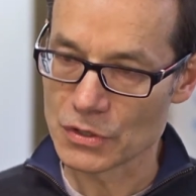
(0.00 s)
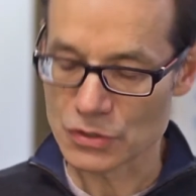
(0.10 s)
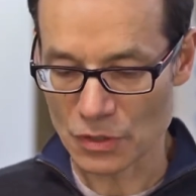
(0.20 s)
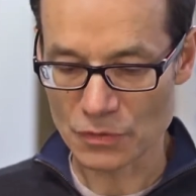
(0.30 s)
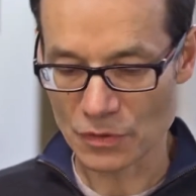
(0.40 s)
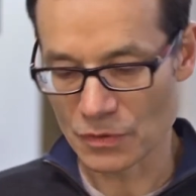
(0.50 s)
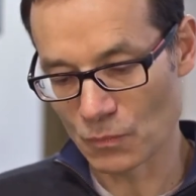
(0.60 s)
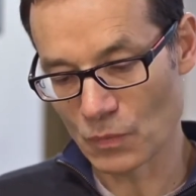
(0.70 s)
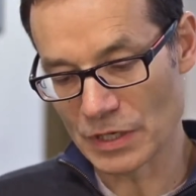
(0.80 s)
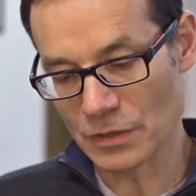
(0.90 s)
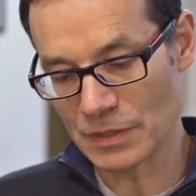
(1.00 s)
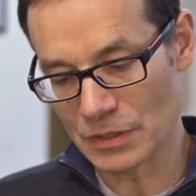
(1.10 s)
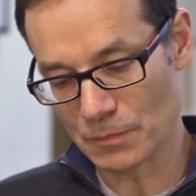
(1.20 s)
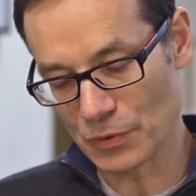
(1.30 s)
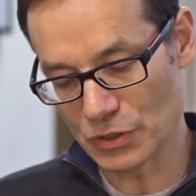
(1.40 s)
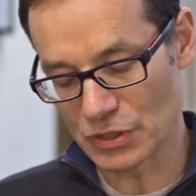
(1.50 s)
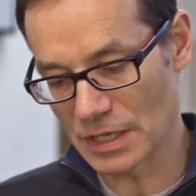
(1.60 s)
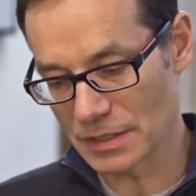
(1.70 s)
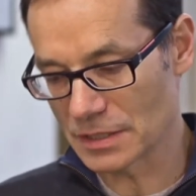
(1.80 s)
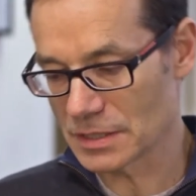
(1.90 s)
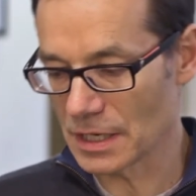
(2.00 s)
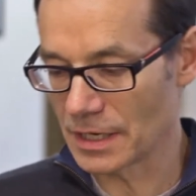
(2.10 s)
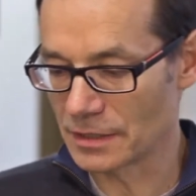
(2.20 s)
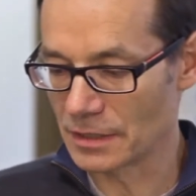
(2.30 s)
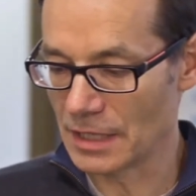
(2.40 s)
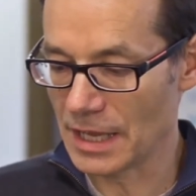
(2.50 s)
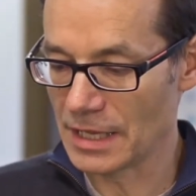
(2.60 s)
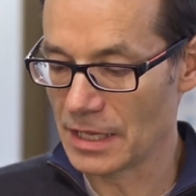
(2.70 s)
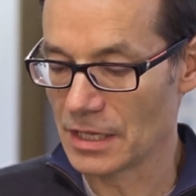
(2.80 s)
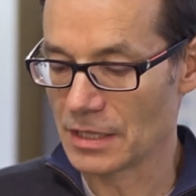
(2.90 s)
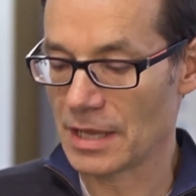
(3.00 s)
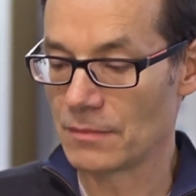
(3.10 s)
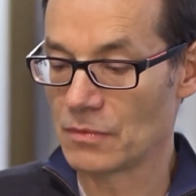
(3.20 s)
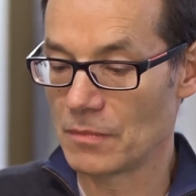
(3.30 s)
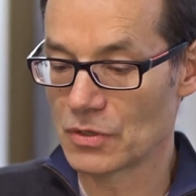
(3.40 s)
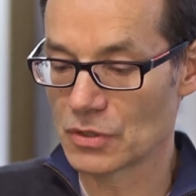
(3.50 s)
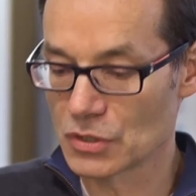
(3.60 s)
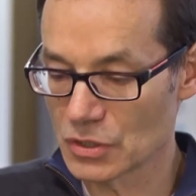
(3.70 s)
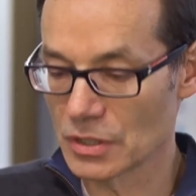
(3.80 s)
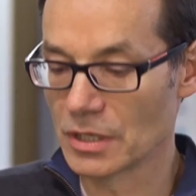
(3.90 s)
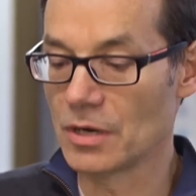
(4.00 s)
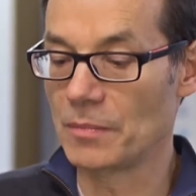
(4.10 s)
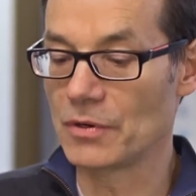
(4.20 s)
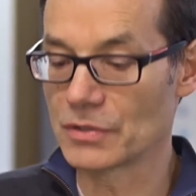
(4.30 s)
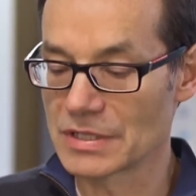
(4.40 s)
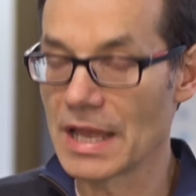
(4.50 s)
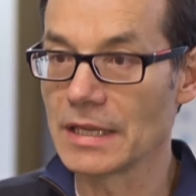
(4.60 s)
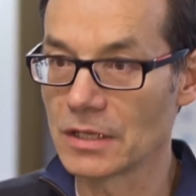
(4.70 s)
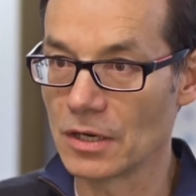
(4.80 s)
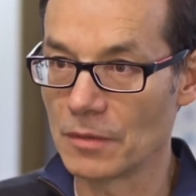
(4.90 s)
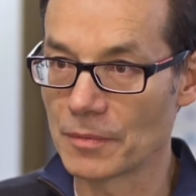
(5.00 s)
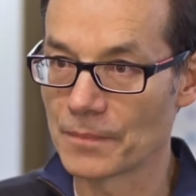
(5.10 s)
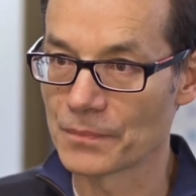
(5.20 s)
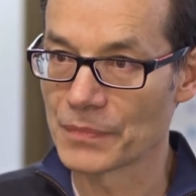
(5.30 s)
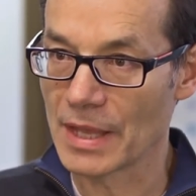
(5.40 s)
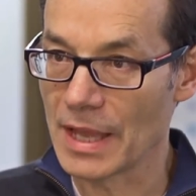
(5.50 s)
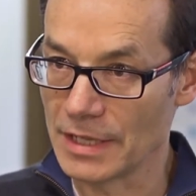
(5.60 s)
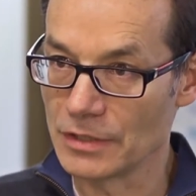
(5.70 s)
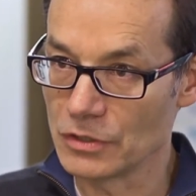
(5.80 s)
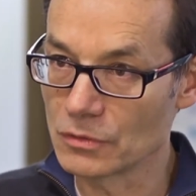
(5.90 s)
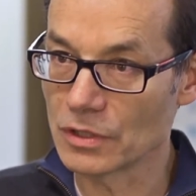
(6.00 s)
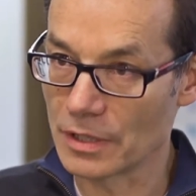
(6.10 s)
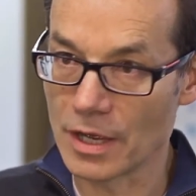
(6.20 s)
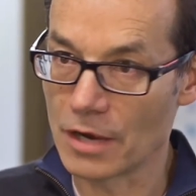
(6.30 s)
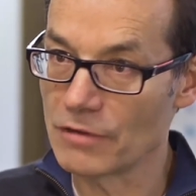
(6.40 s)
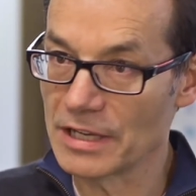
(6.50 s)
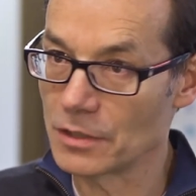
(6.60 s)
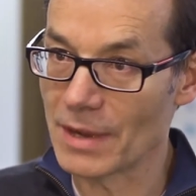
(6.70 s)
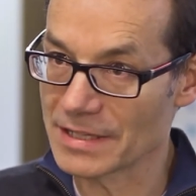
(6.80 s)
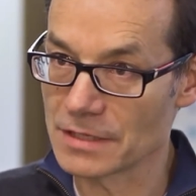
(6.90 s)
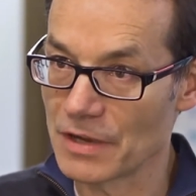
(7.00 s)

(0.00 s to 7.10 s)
so that when you put the cells inside that they then um, suck up or take up a nuclear, a radioactive